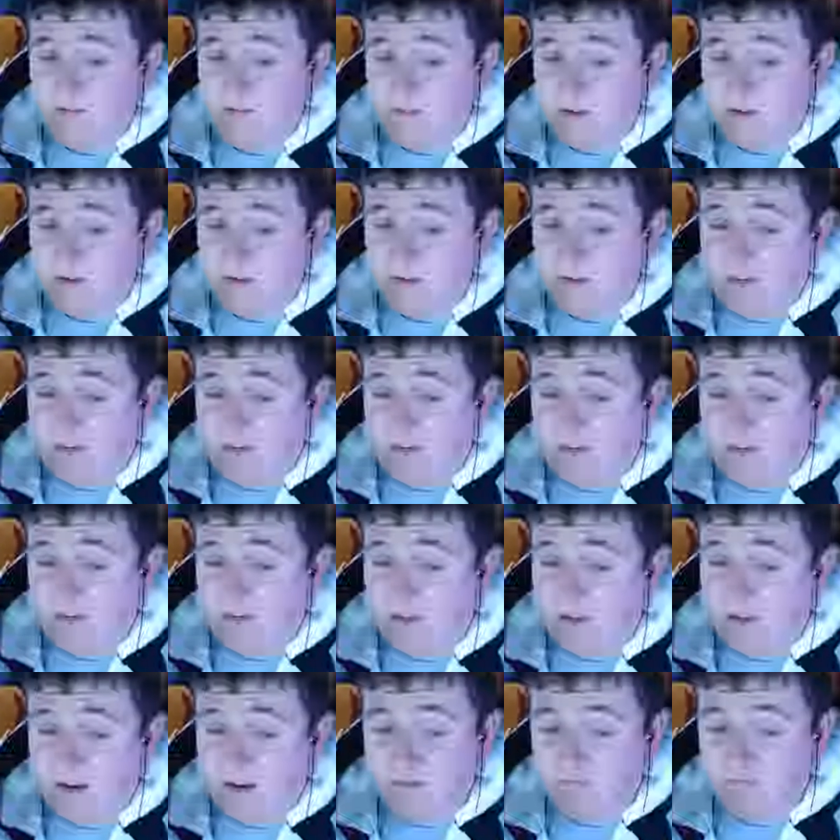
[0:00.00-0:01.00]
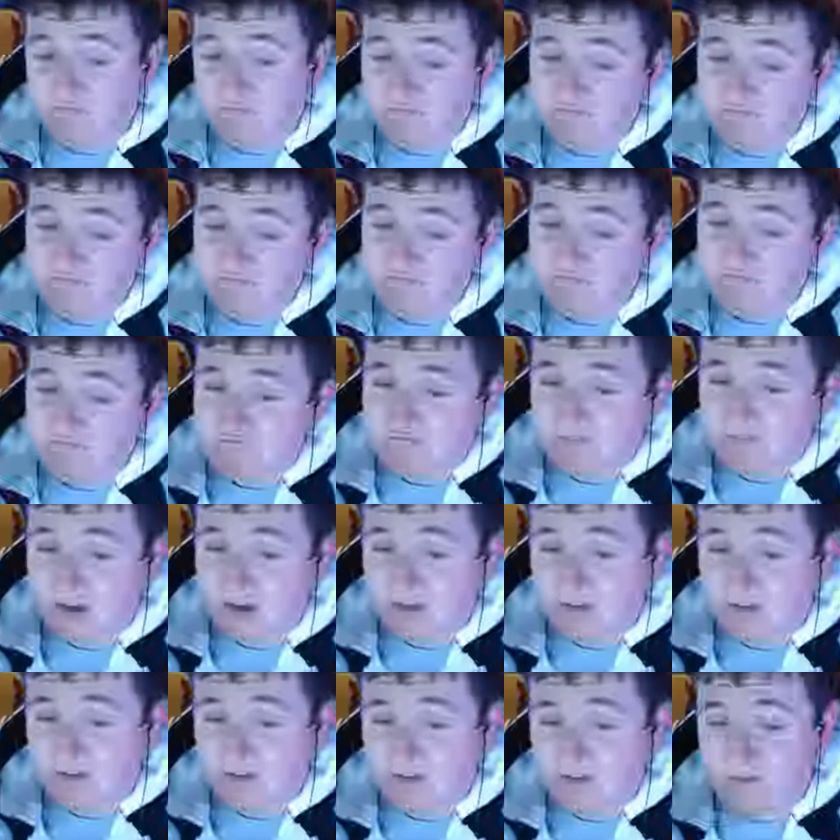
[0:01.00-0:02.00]
But still, like,
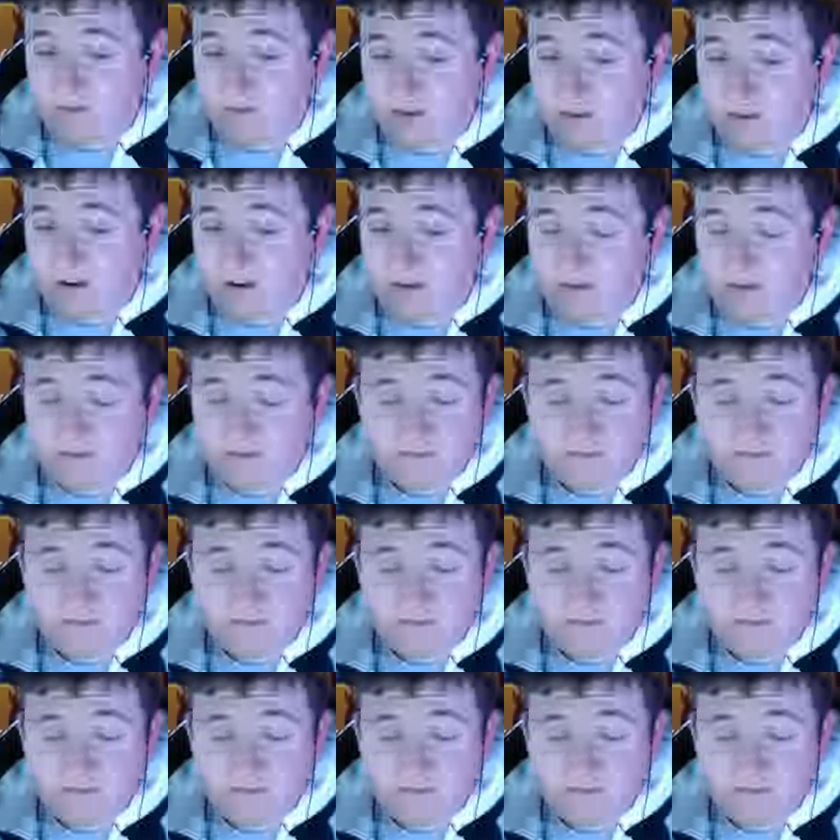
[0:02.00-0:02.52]
I think it was neat.